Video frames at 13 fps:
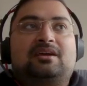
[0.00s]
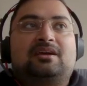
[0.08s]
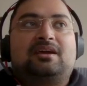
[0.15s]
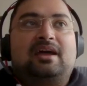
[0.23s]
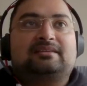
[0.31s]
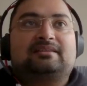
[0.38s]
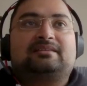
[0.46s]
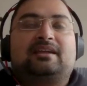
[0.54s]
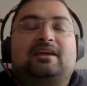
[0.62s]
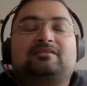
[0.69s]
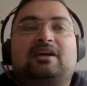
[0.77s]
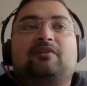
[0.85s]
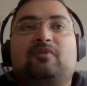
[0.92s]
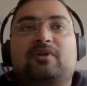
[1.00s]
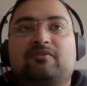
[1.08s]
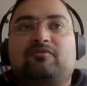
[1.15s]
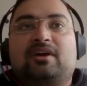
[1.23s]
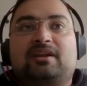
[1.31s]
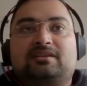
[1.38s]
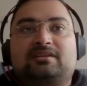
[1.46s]
as I said, I started working for
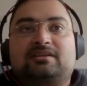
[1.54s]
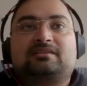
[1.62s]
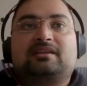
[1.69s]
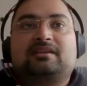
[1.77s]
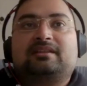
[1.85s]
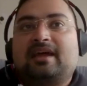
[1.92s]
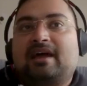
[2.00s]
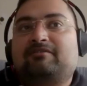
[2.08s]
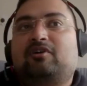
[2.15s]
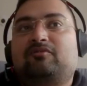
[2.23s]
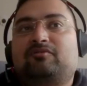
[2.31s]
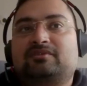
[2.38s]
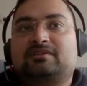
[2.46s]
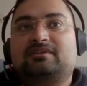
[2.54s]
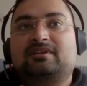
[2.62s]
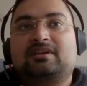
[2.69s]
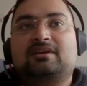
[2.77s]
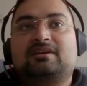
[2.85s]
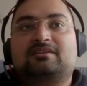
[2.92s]
NHS and they have the offices in here.